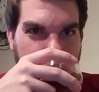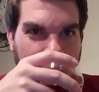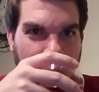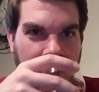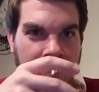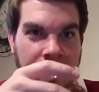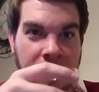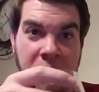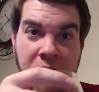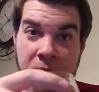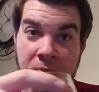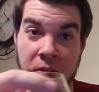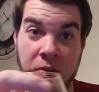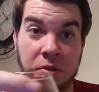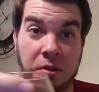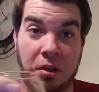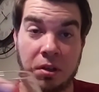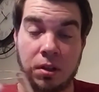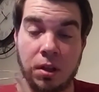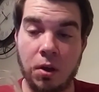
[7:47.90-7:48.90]
This smells
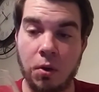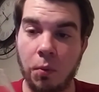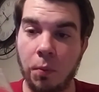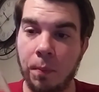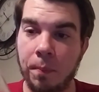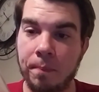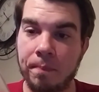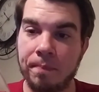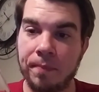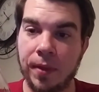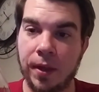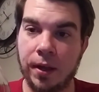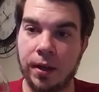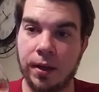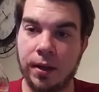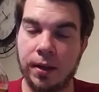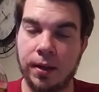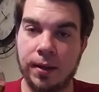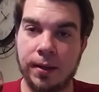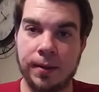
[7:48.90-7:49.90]
good though.
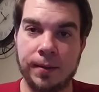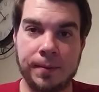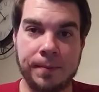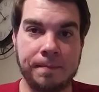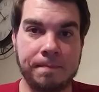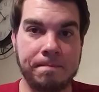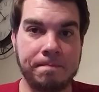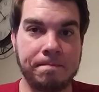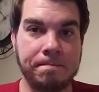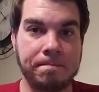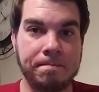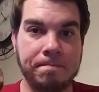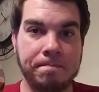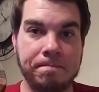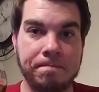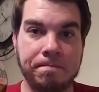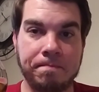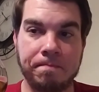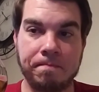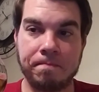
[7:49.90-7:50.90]

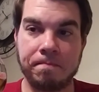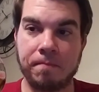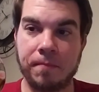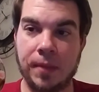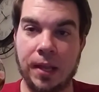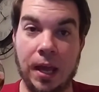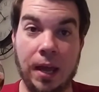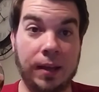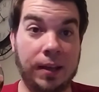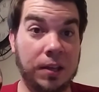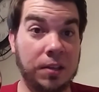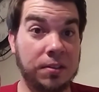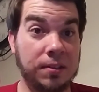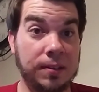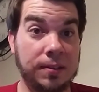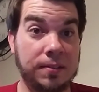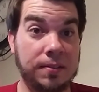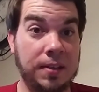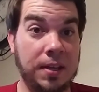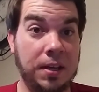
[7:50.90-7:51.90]
I guess
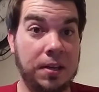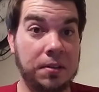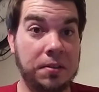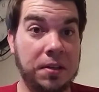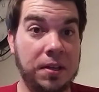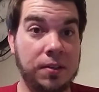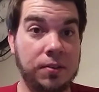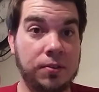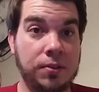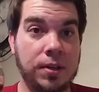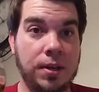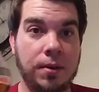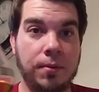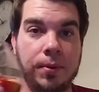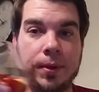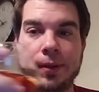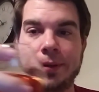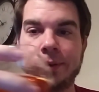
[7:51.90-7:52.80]
let's take a taste, shall we?